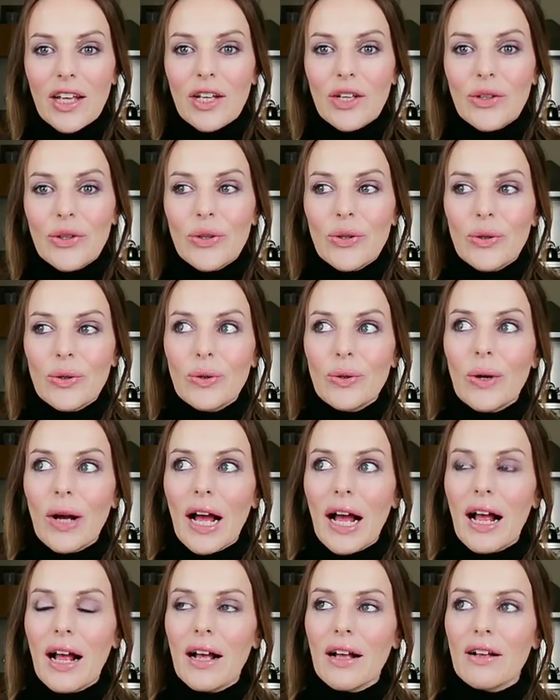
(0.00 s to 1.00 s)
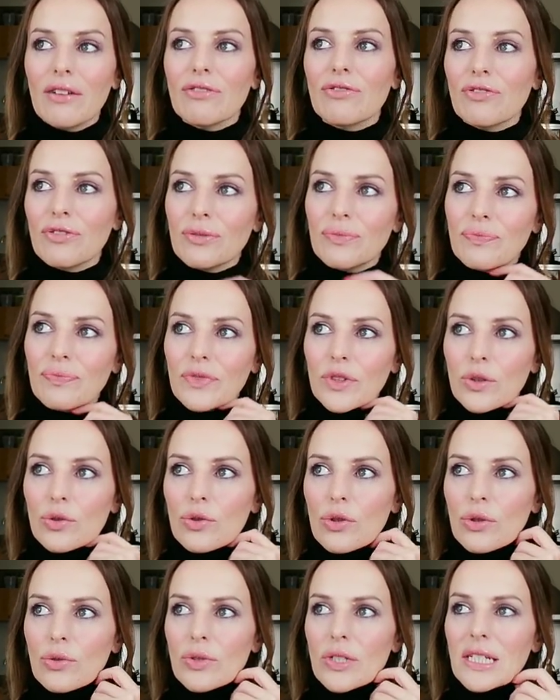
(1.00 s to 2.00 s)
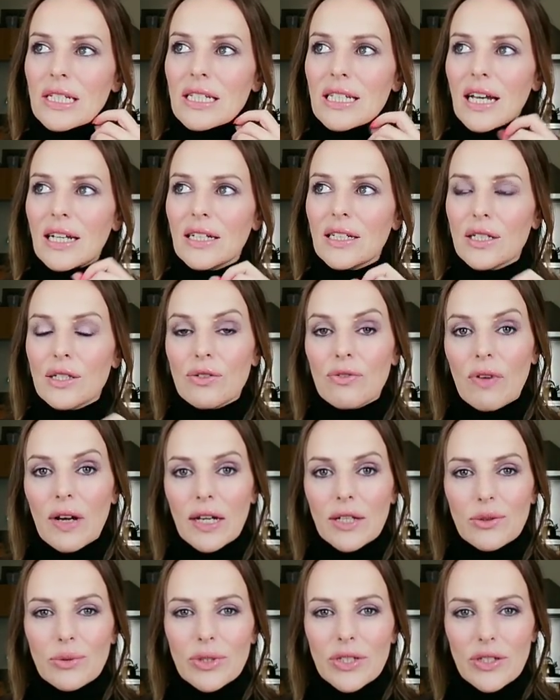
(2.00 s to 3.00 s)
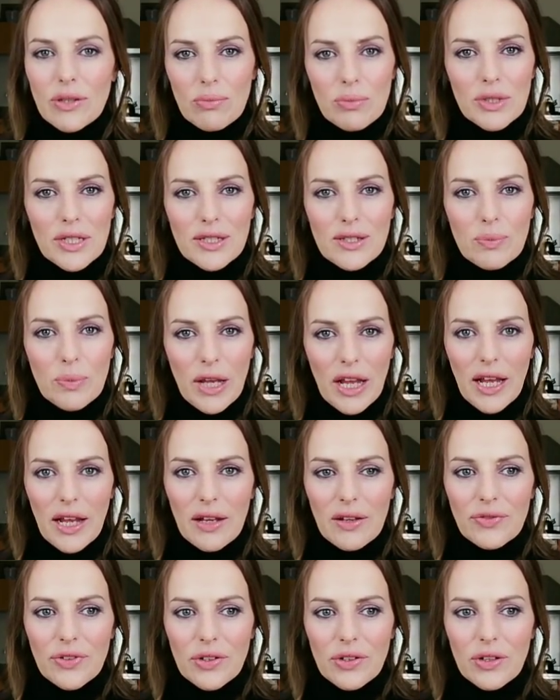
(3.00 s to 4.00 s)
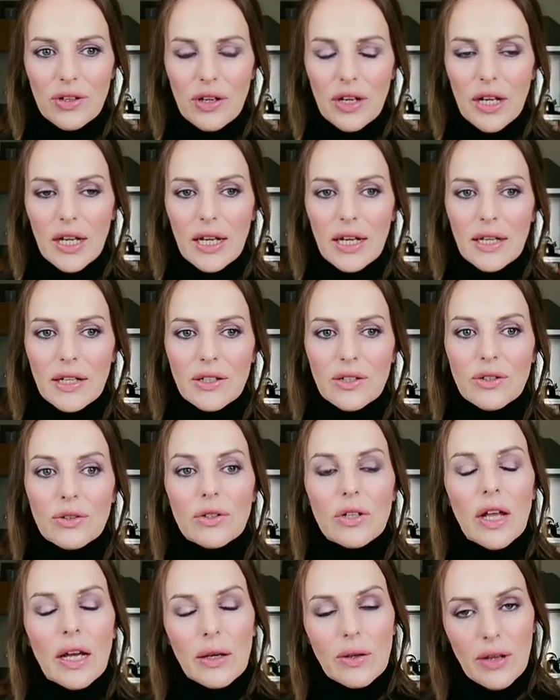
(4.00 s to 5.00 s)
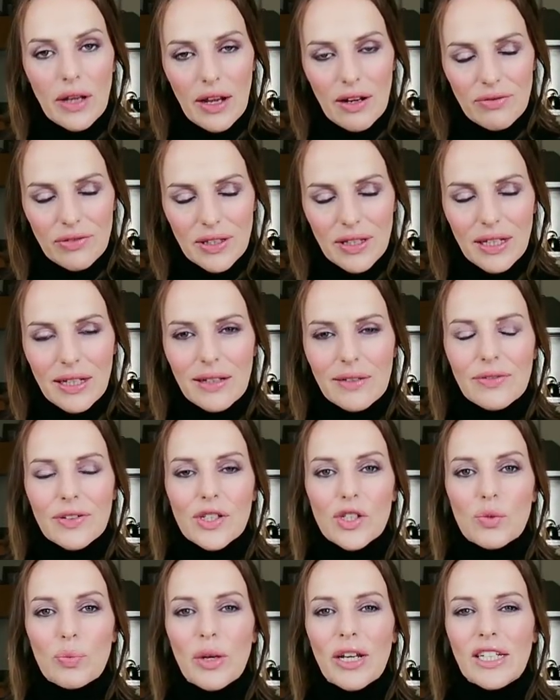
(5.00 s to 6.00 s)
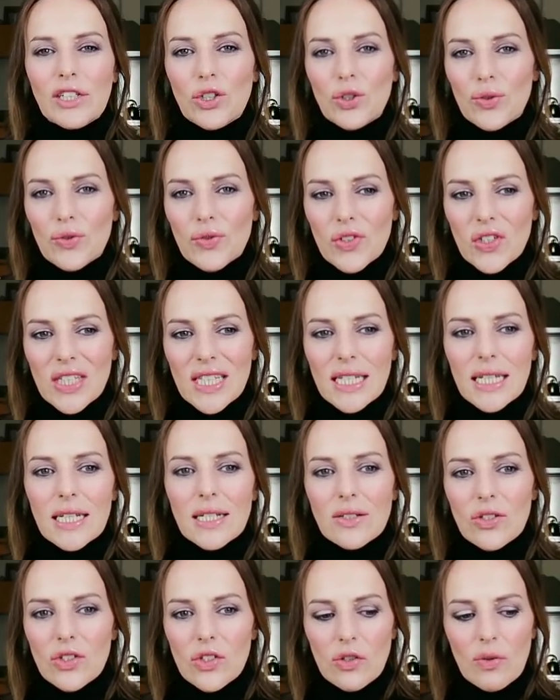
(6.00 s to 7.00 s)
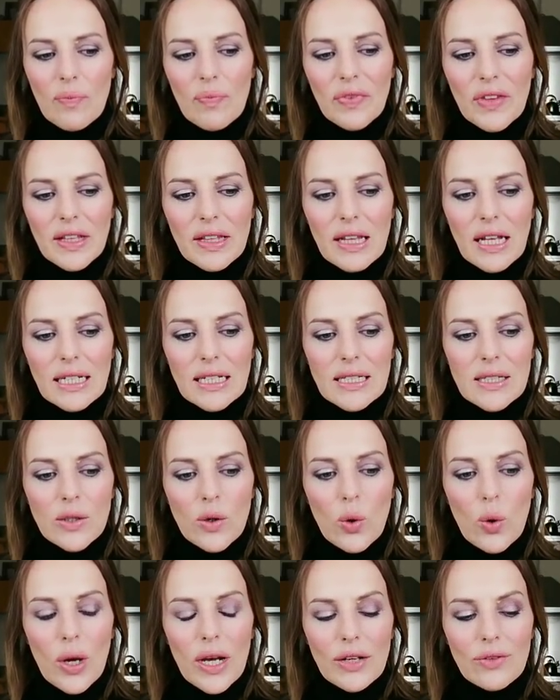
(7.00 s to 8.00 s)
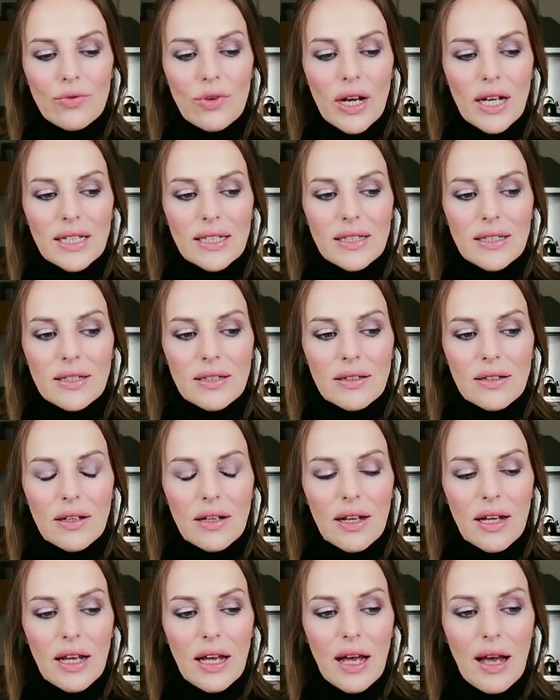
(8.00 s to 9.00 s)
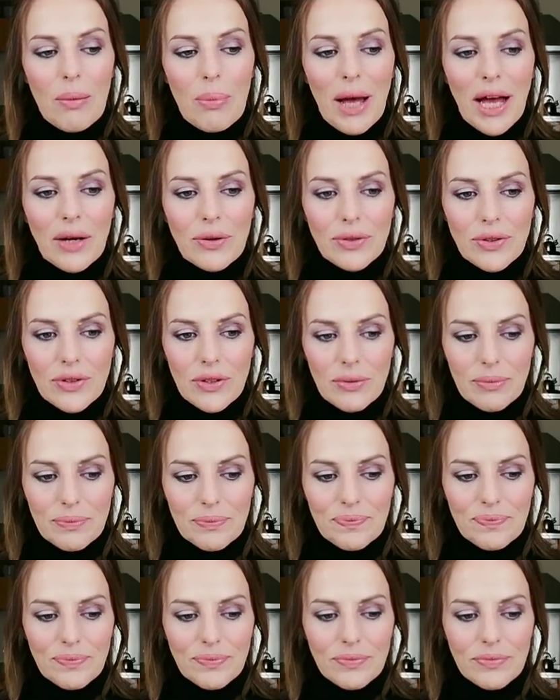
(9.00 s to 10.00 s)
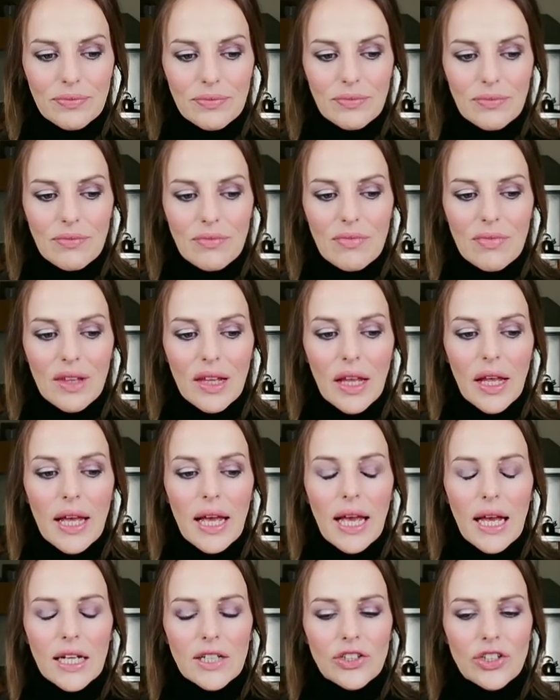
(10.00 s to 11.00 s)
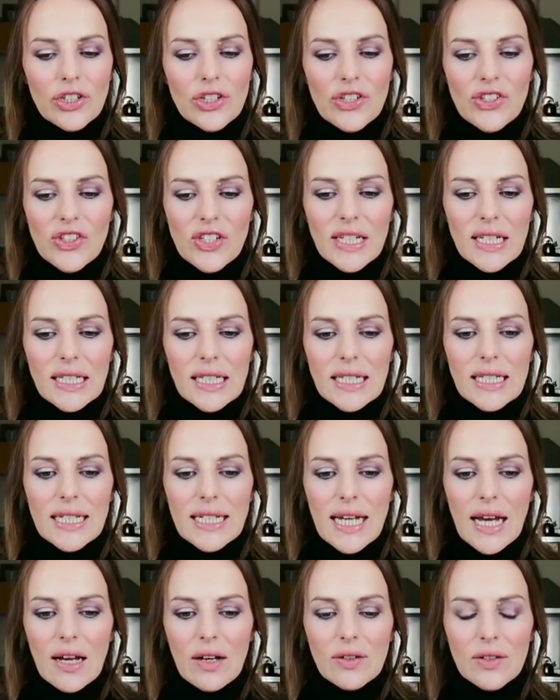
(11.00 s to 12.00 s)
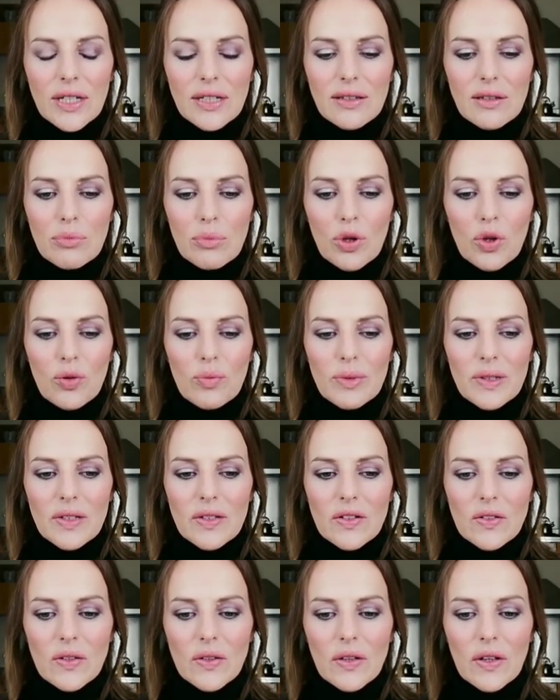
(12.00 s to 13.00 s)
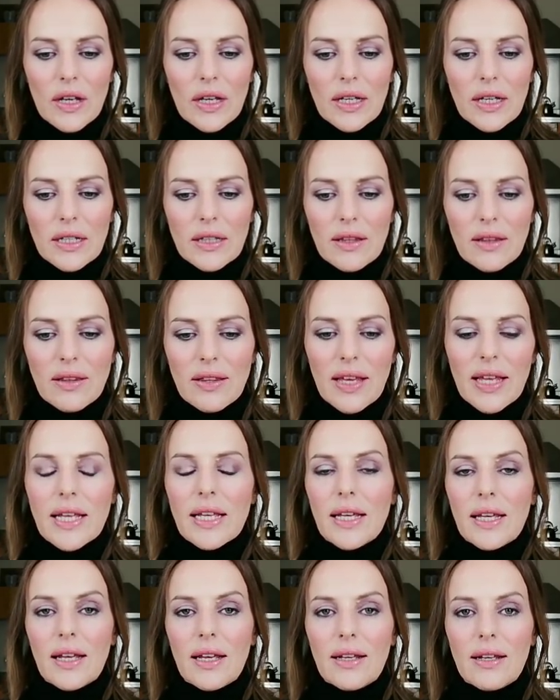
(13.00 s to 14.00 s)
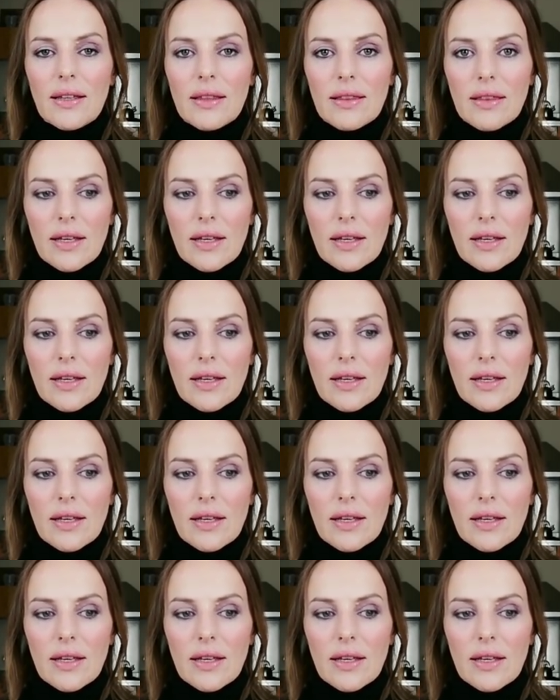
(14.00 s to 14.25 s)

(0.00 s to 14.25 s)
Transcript: You have grown dissatisfied with somebody's behavior. You, like everything I've explained, you've seen something that isn't quite right about them. And you're sitting down at the moment, thinking.